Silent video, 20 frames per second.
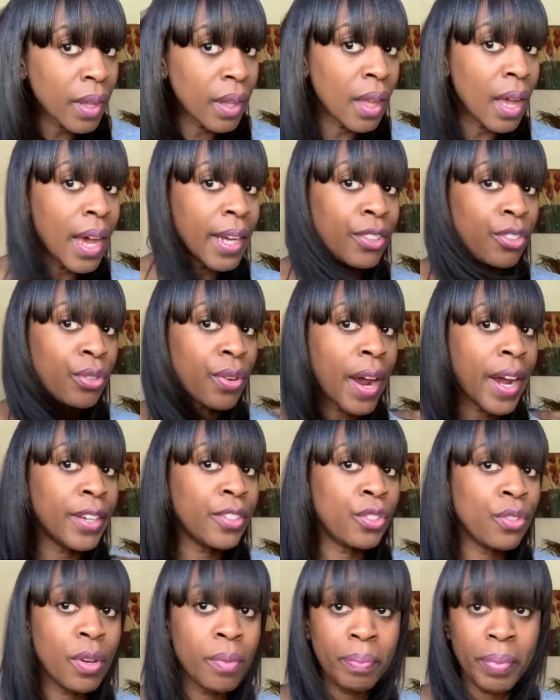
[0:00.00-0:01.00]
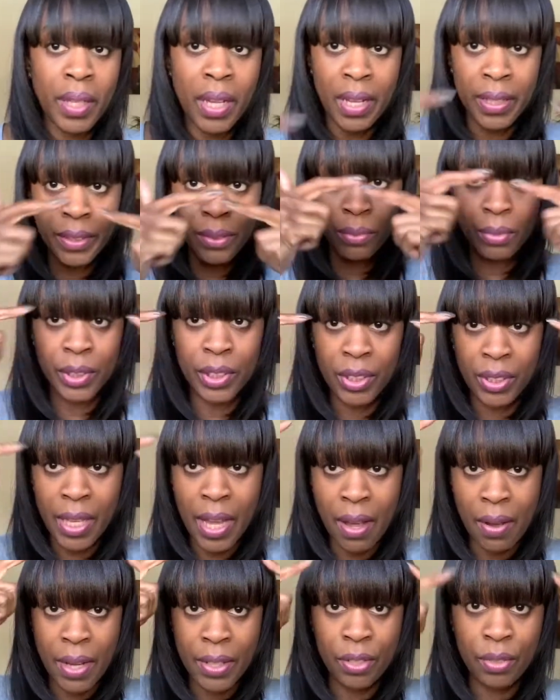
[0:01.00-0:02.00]
blunt, which is
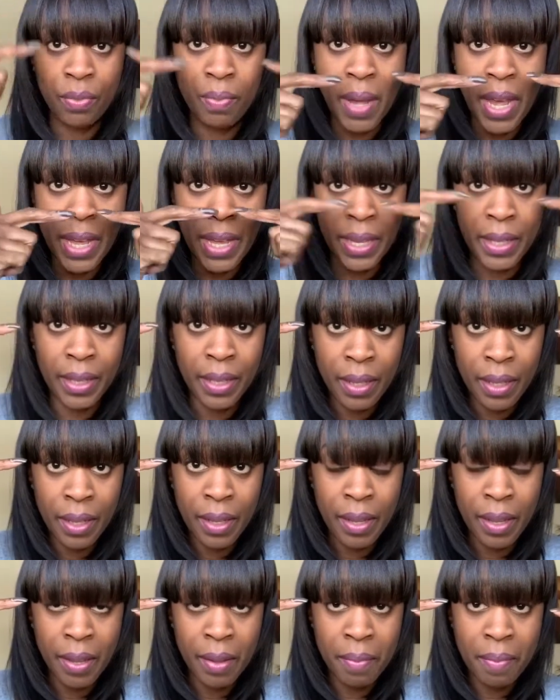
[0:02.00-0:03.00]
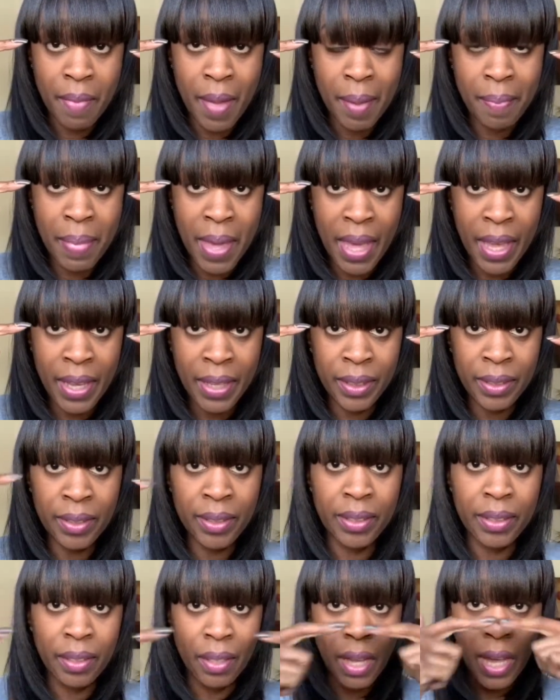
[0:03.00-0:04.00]
how I do my
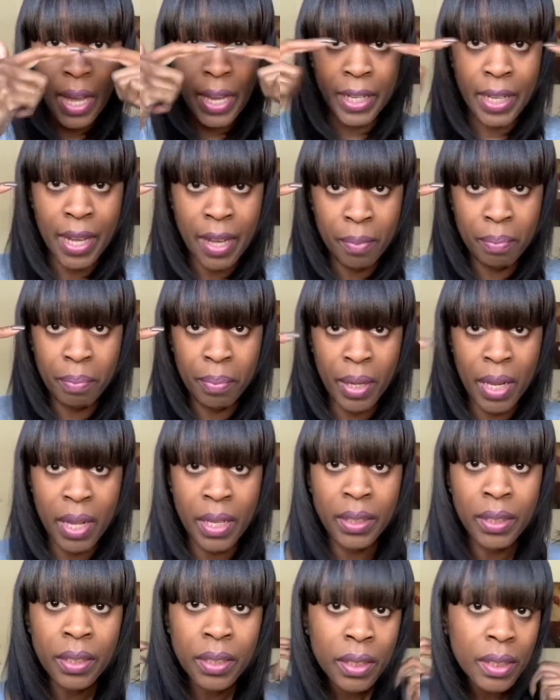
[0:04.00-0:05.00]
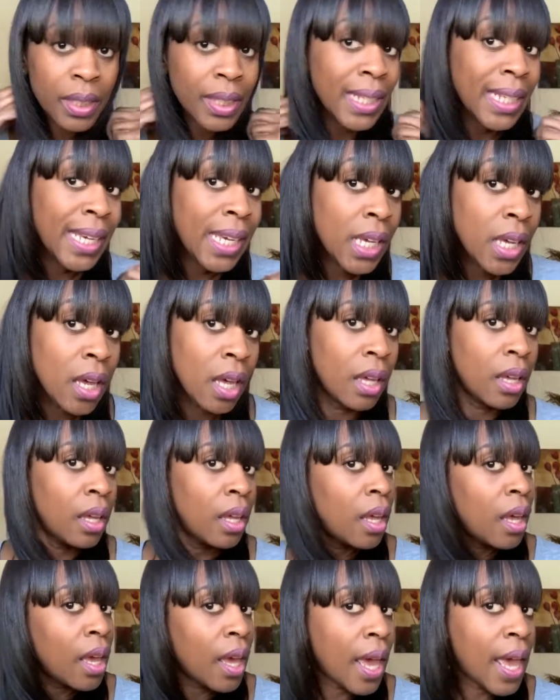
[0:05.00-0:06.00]
bangs. I cut bluntly,
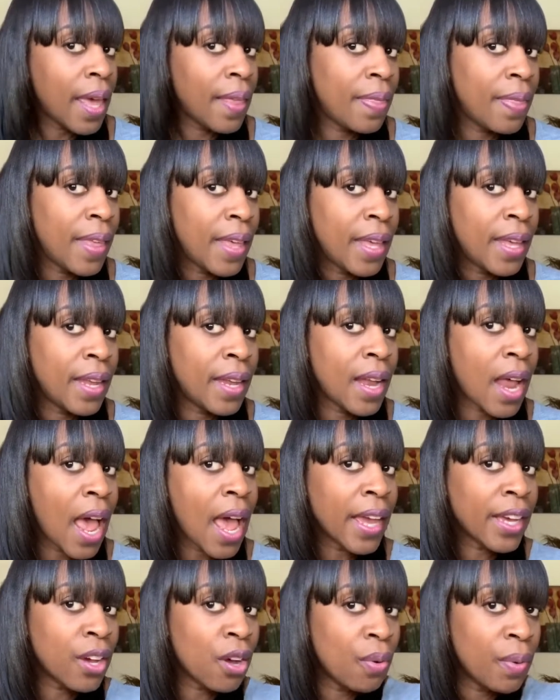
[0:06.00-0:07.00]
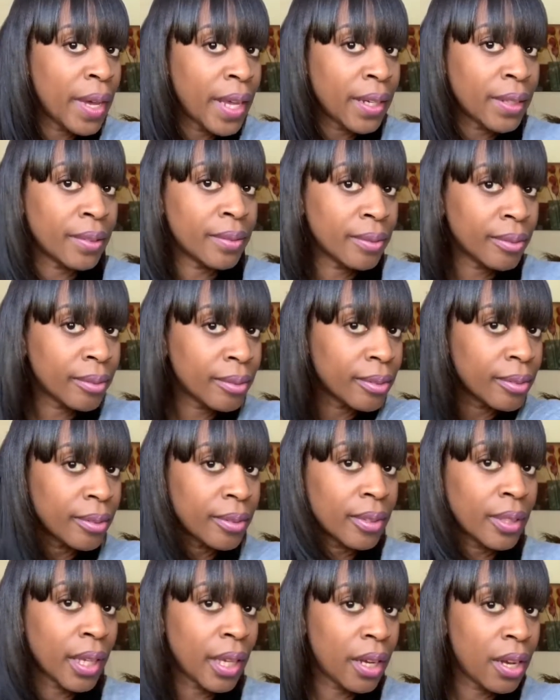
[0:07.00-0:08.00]
and then I go in,
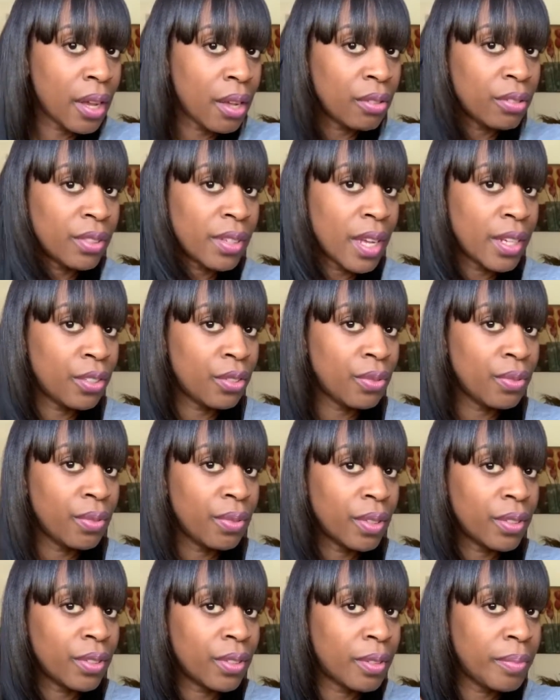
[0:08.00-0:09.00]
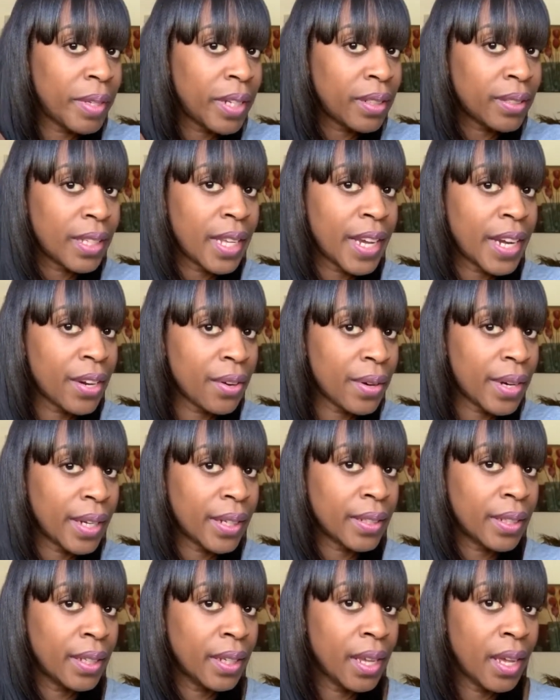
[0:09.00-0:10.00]
you know, so I do a little bit of
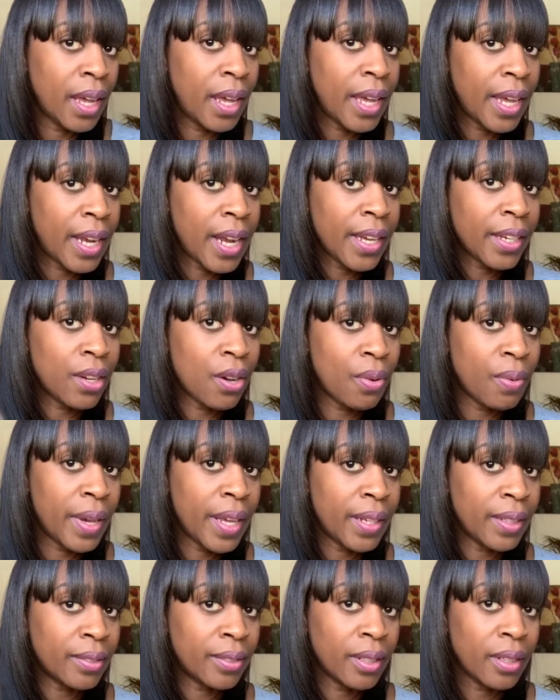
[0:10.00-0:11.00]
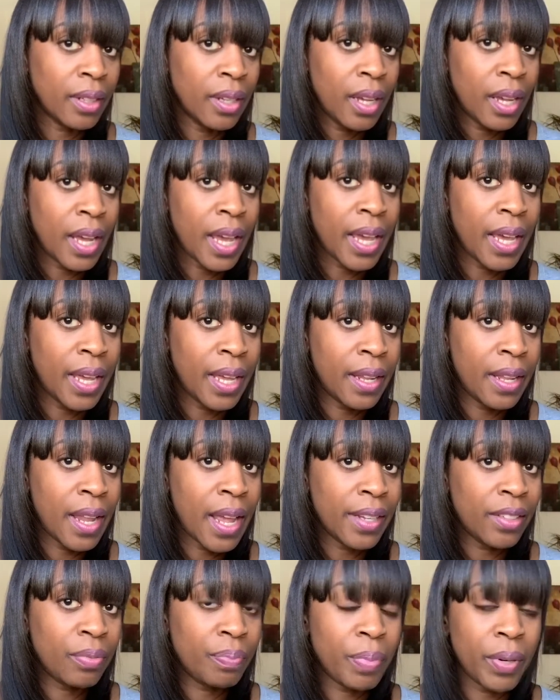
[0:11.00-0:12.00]
layering and I go in, and
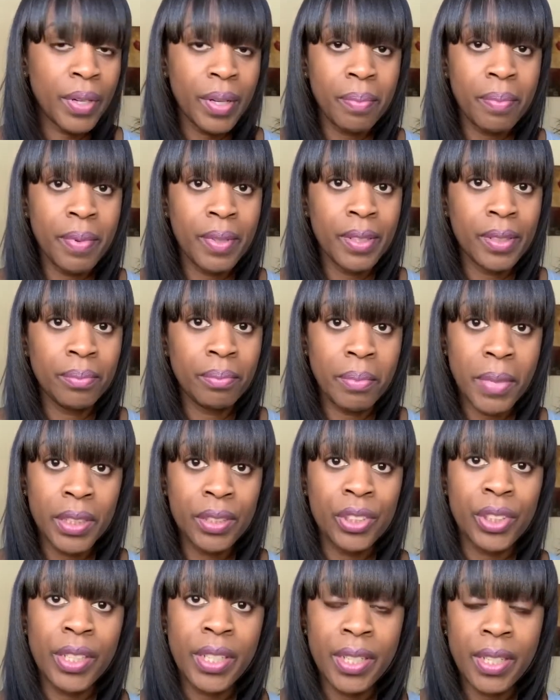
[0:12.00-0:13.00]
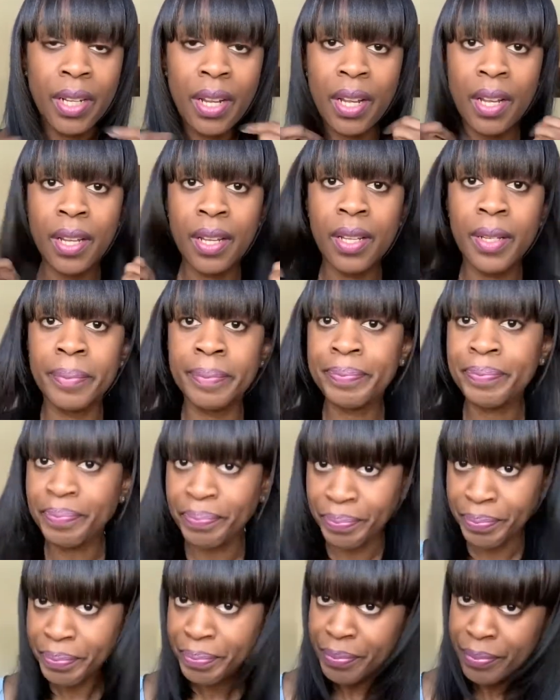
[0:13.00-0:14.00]
that's pretty much it. On
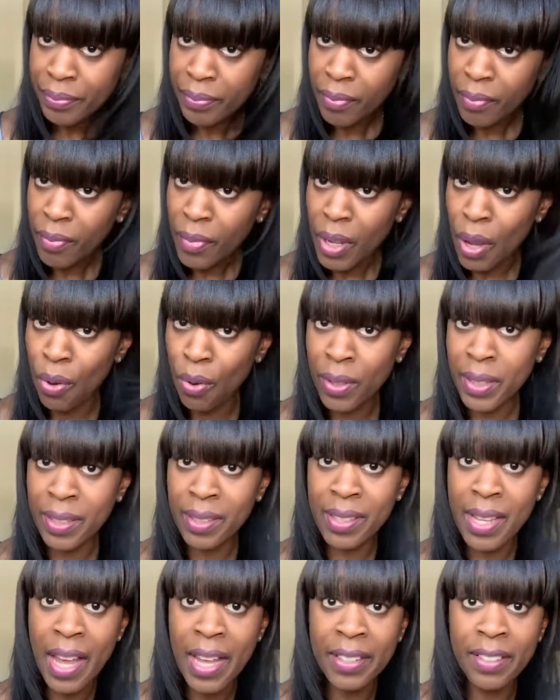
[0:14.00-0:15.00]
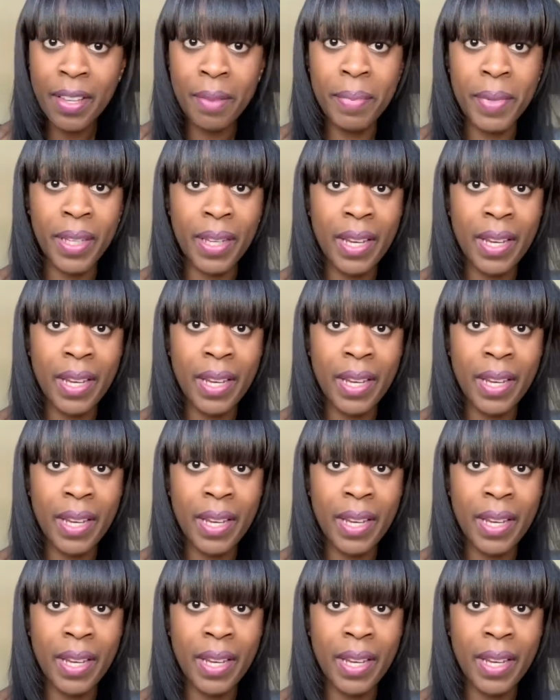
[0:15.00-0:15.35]
the sides, I've been